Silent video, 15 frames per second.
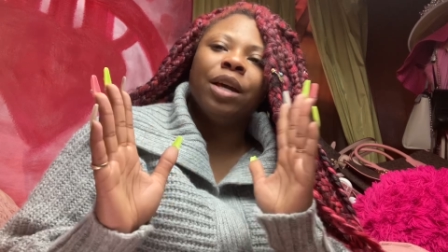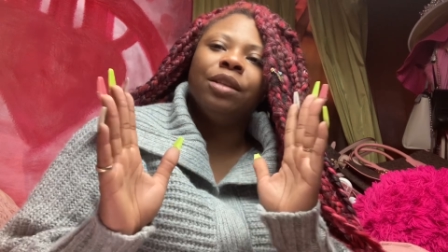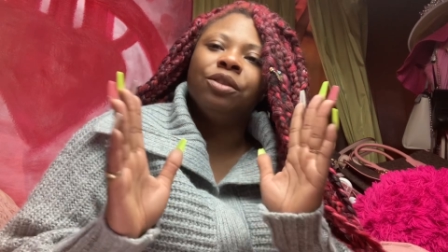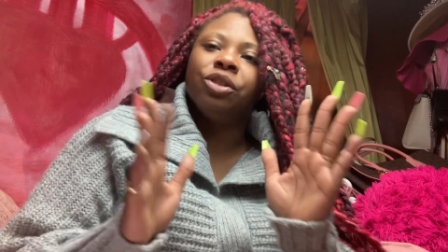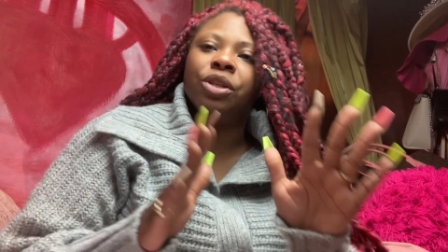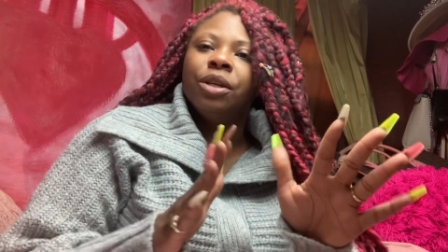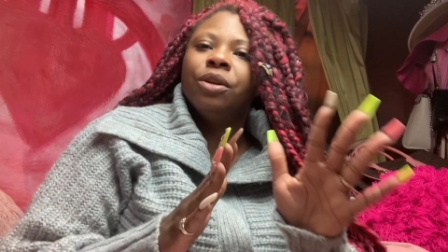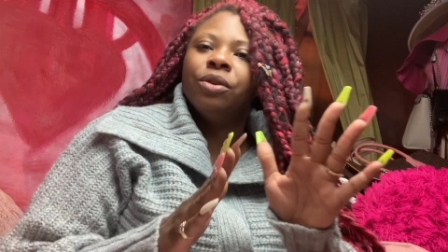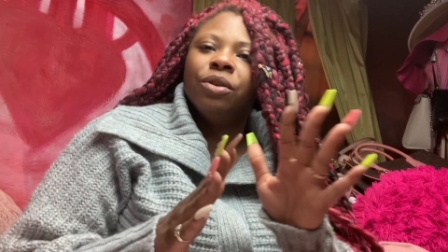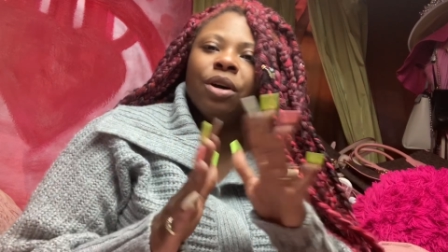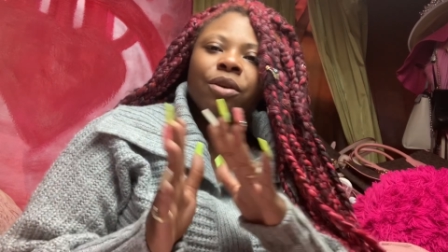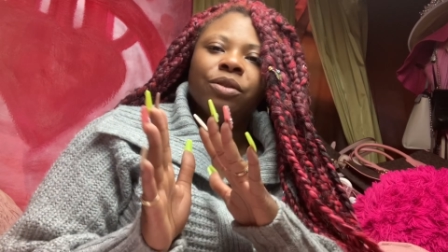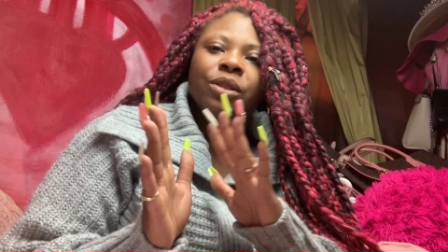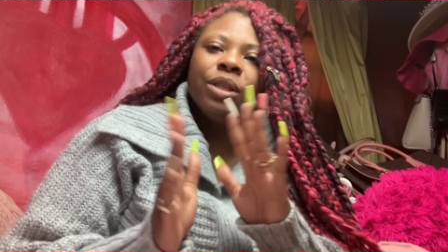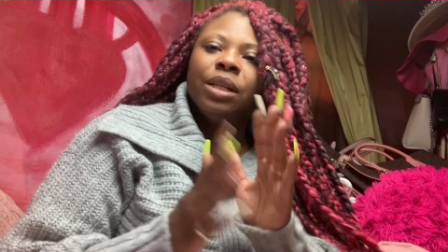and chill.
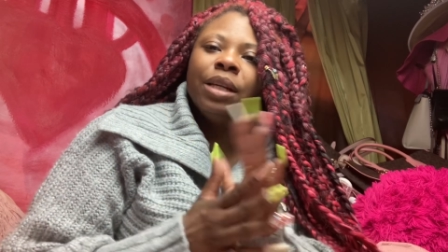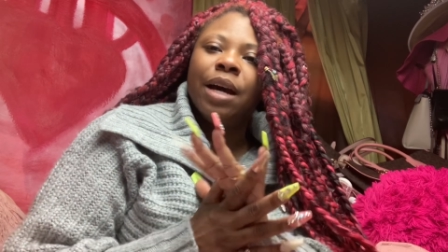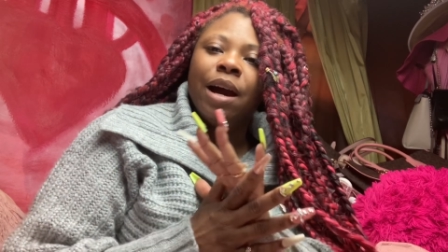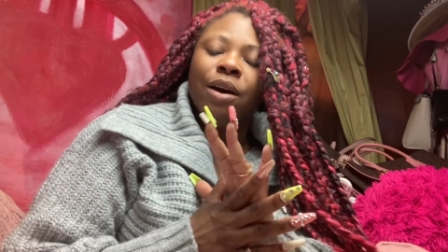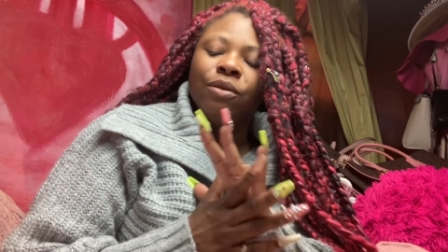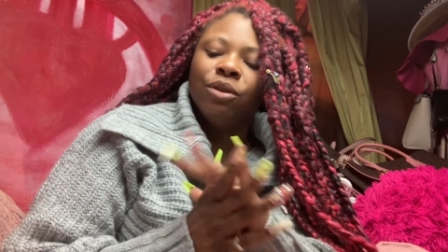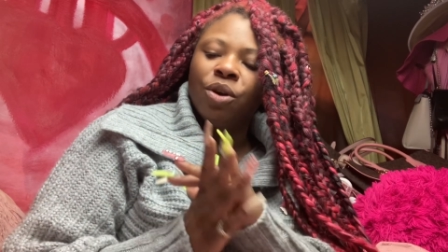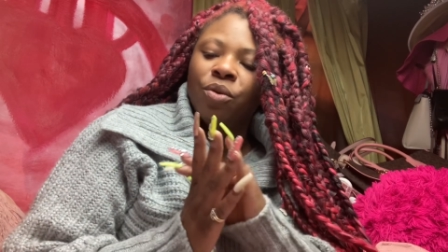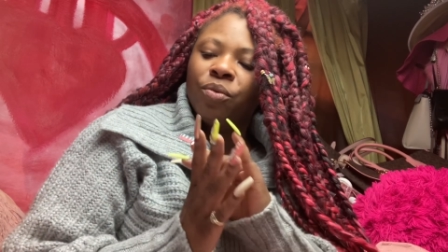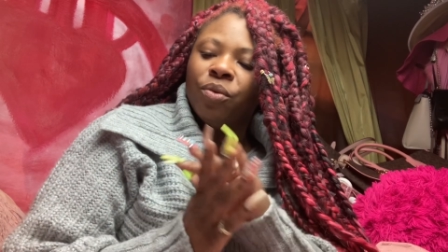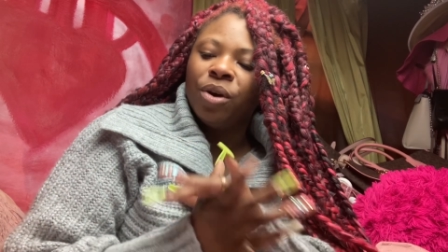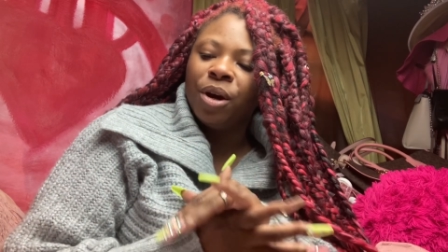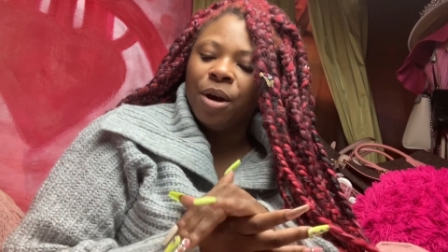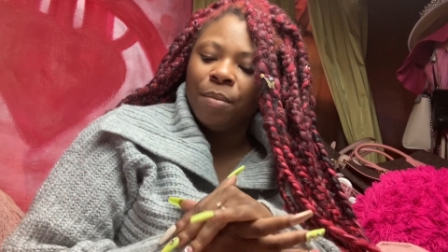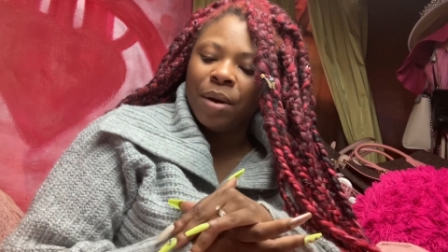Go sit down. Don't
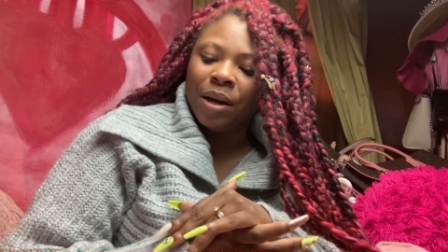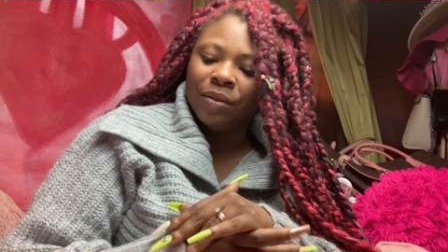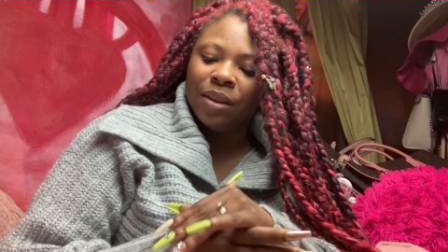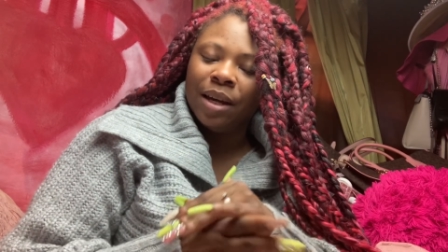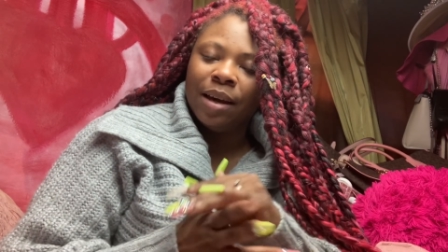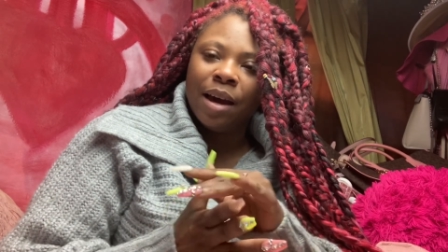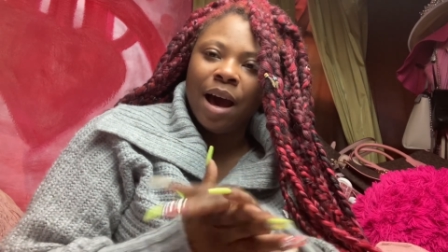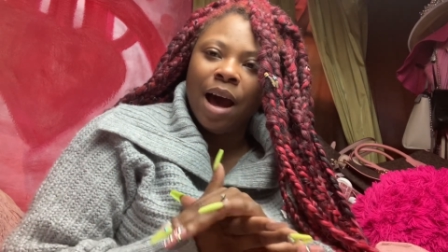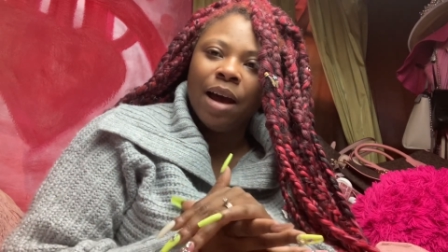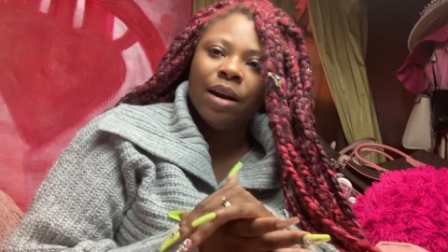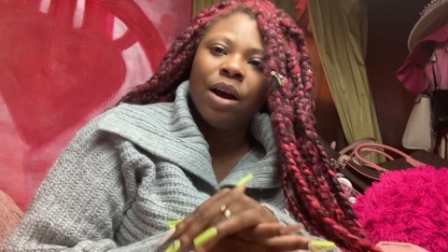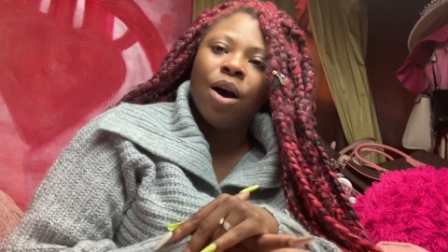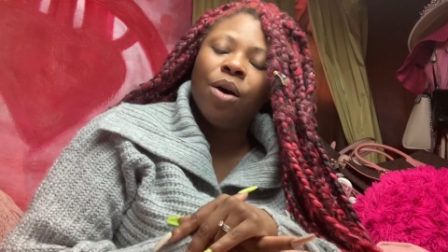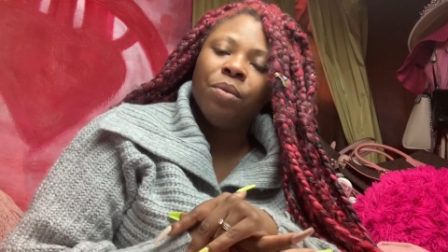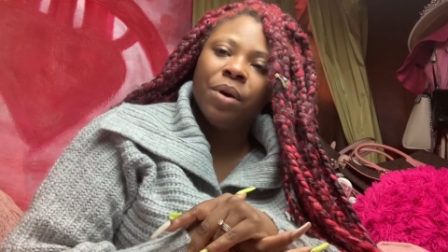worry about that. God
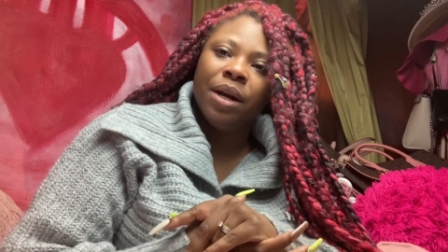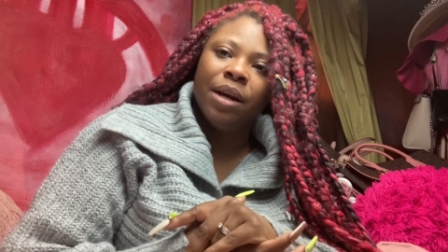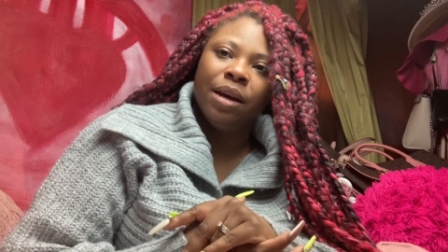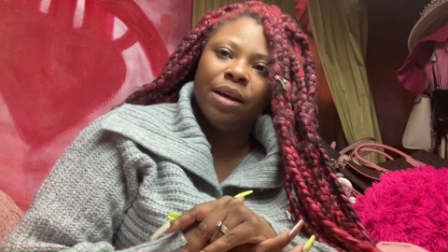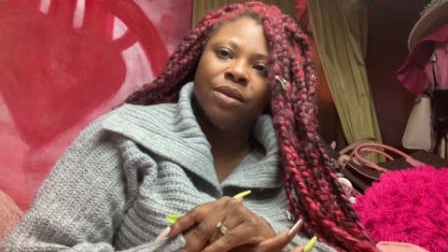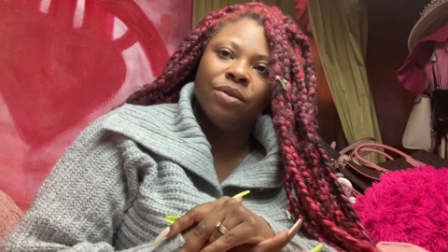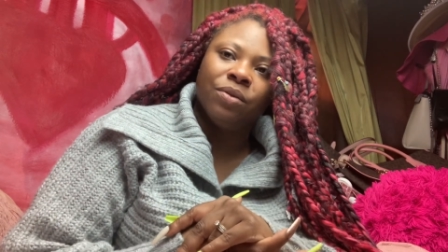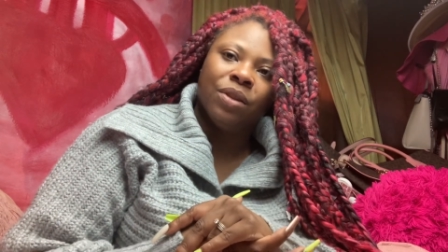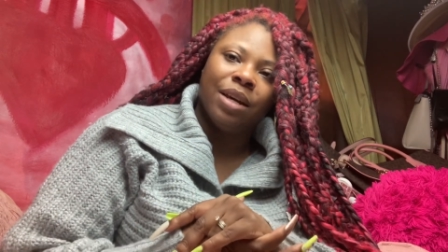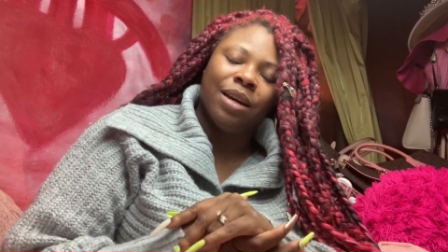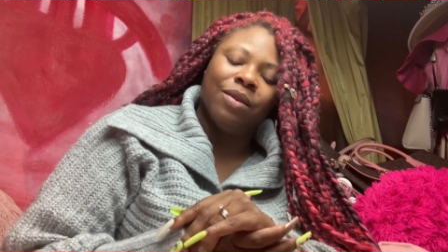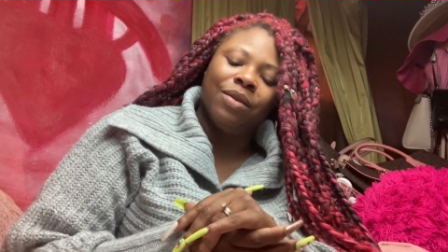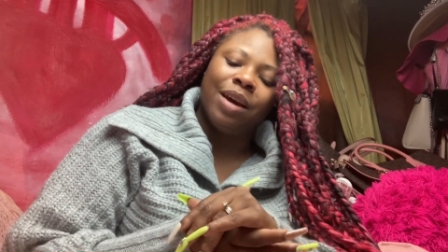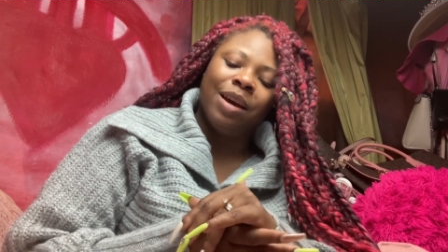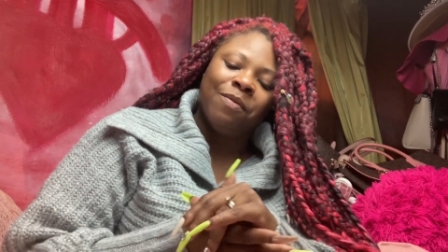already handled
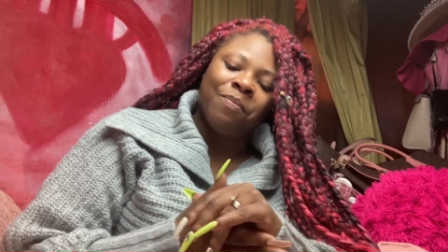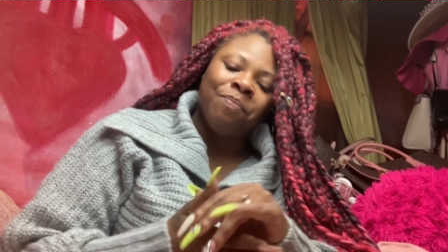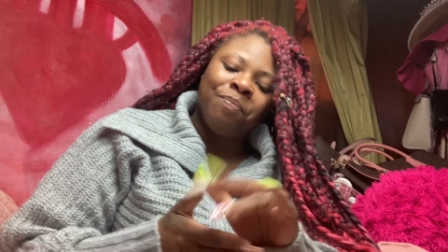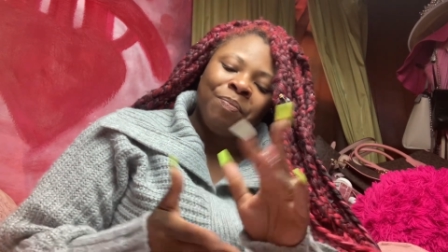that, okay?